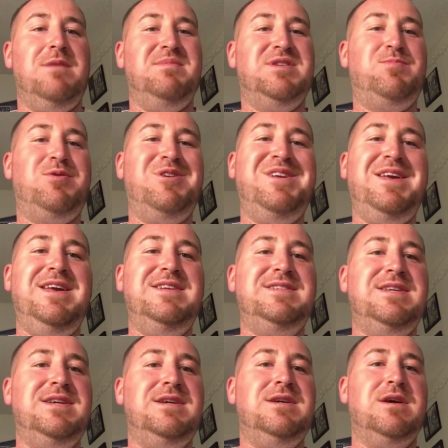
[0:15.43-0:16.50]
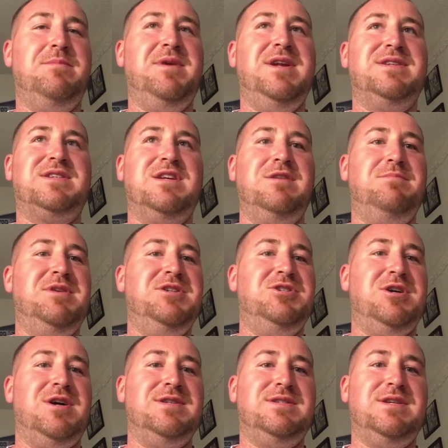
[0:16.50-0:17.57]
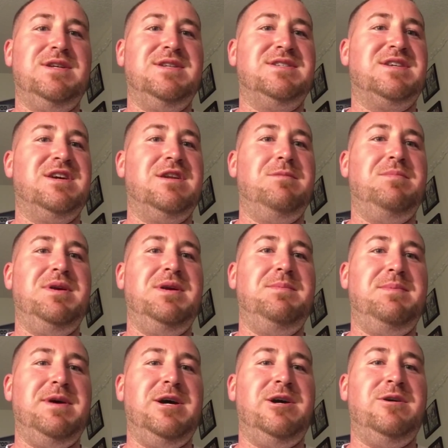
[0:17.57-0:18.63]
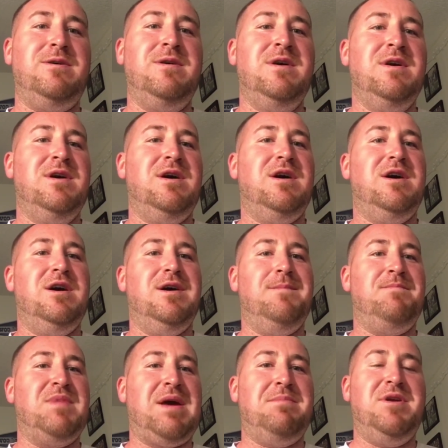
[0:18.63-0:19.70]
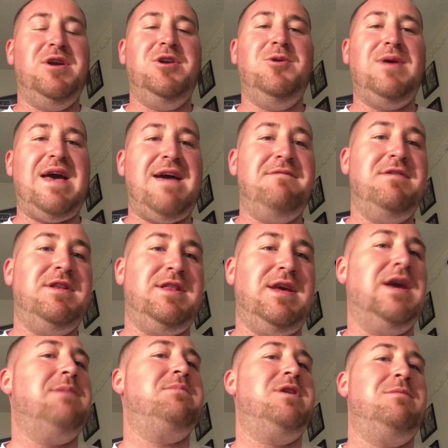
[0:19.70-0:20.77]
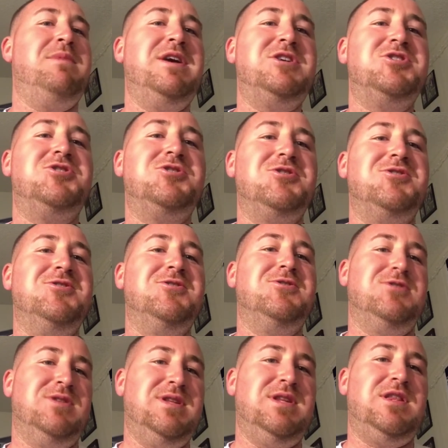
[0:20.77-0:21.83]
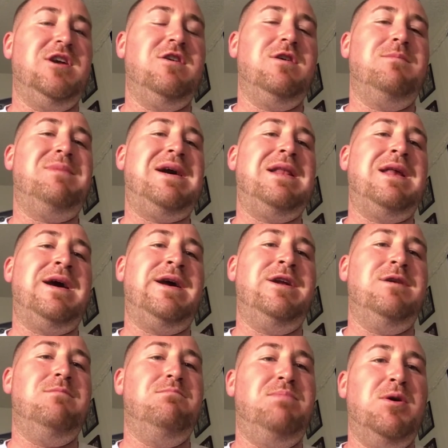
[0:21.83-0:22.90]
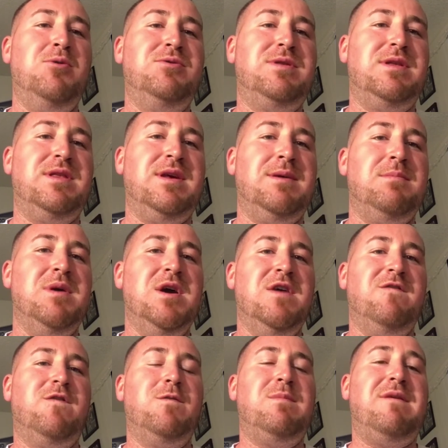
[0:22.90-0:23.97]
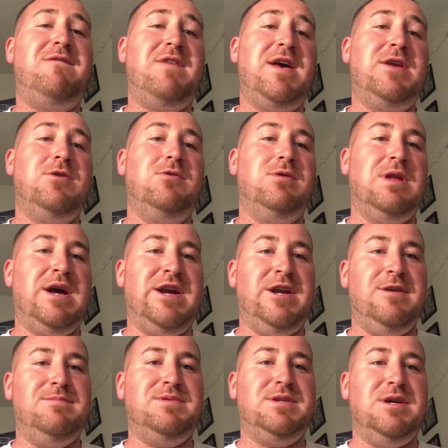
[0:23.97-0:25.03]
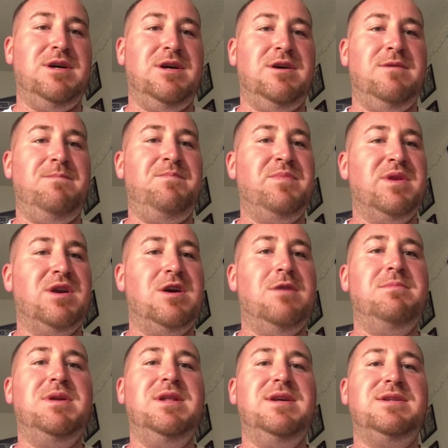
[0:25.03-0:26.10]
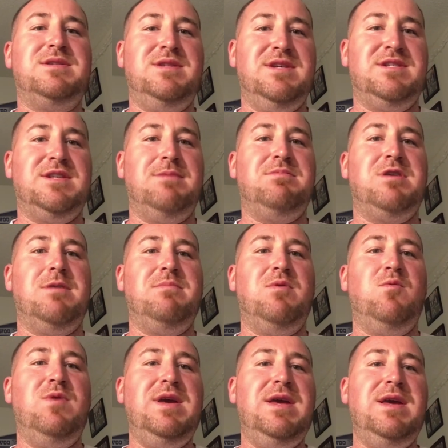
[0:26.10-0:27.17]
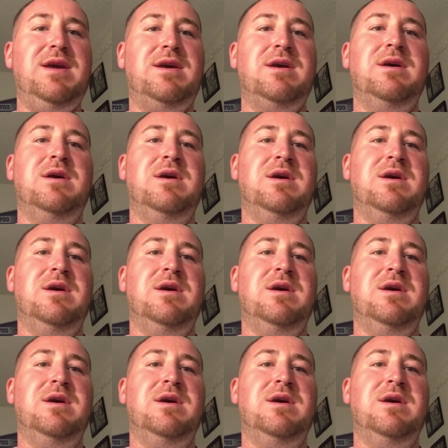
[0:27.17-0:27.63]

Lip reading: It's pretty easy. I mean, it's going to be Johnson, it's going to be Bell. I'm going to do everything. I'm going to make sure that they're in my lineup, both of them, for my Fanduel lineups coming this upcoming week.